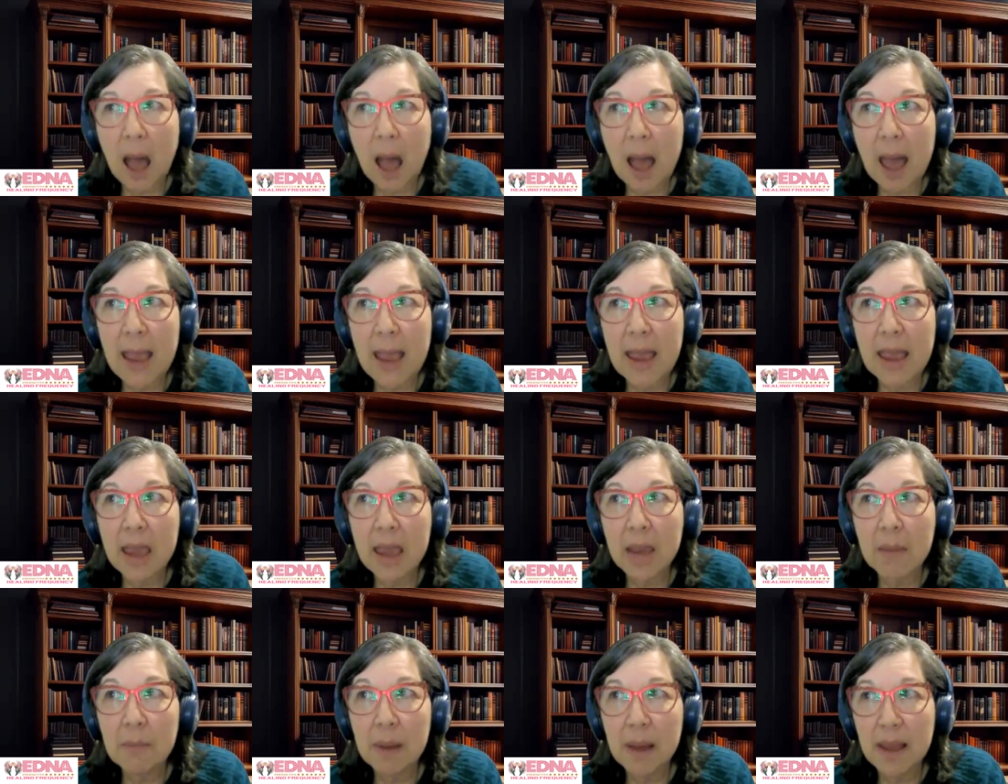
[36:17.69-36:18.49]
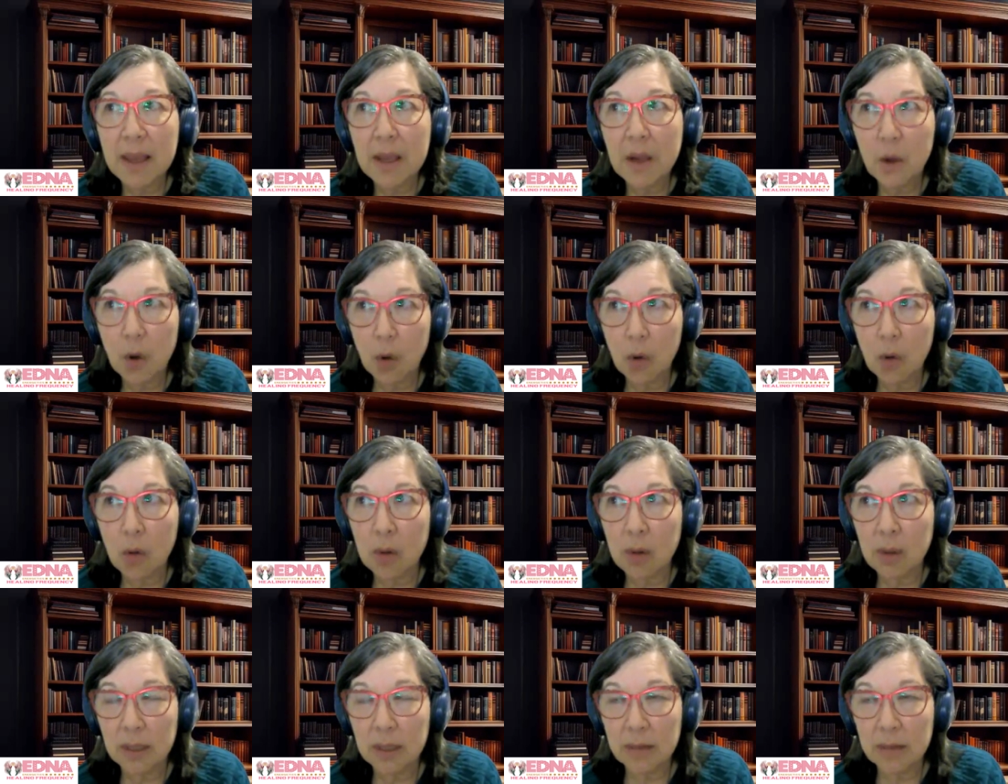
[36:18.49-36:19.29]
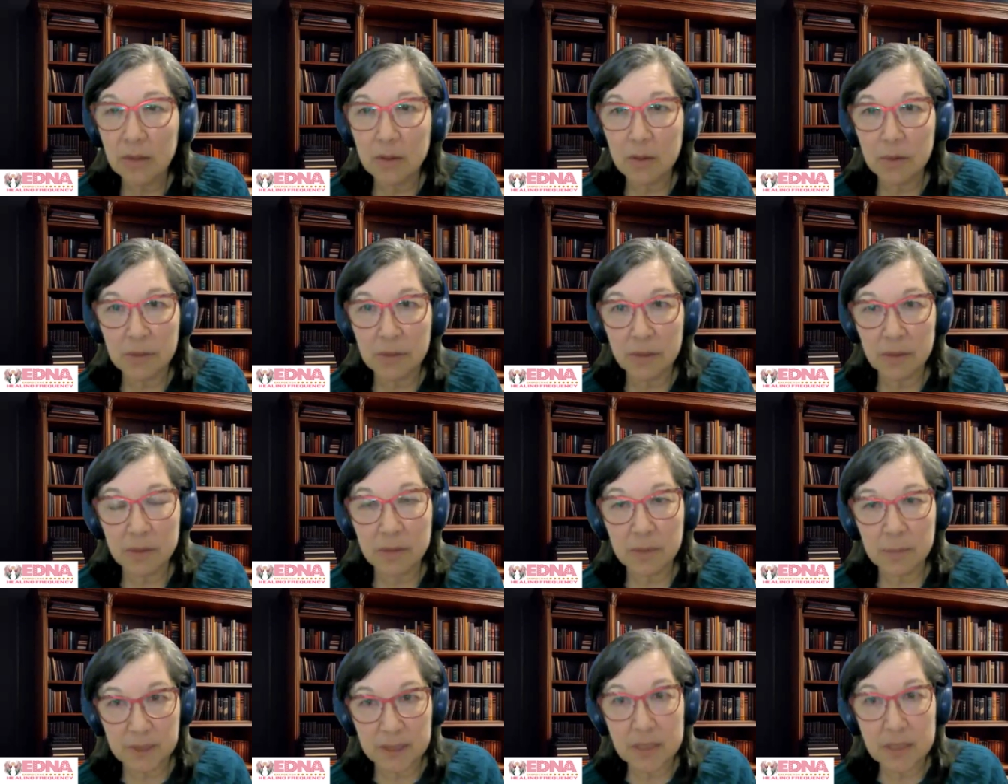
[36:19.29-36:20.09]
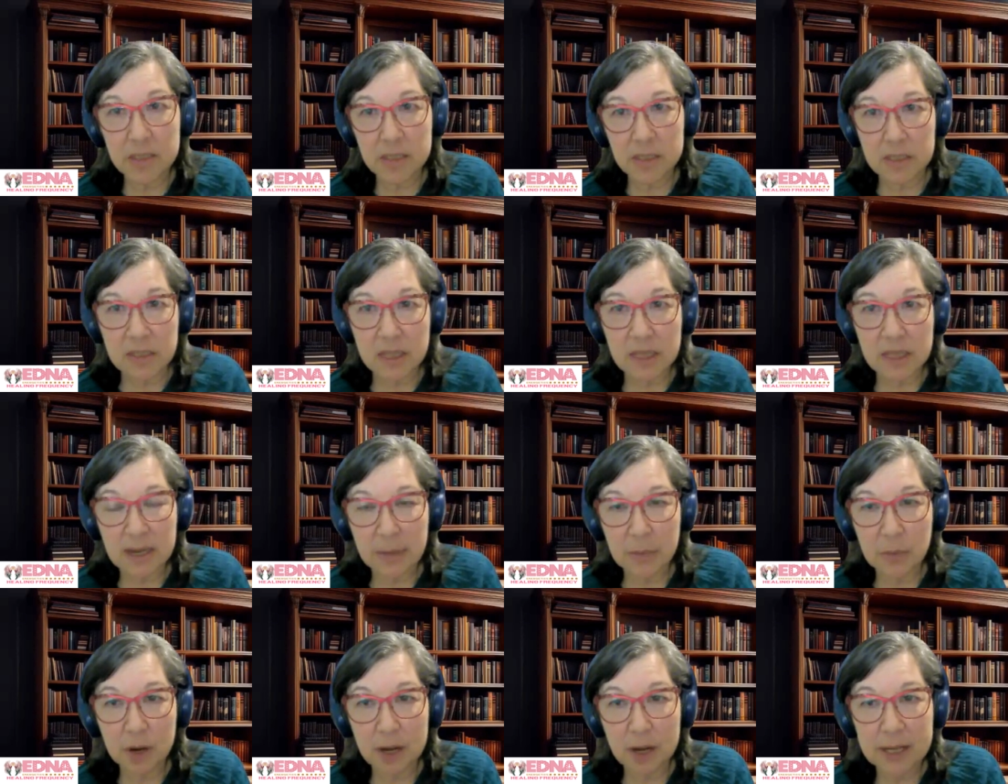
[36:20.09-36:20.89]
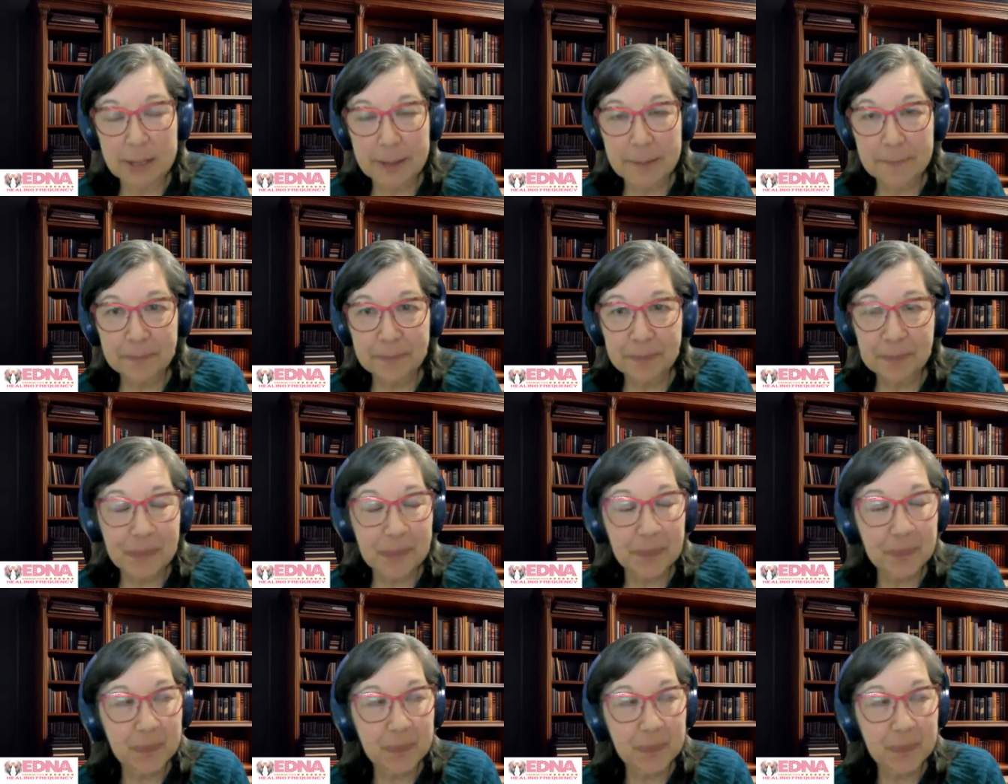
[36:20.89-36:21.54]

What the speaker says: my goal in the pieces that I'm writing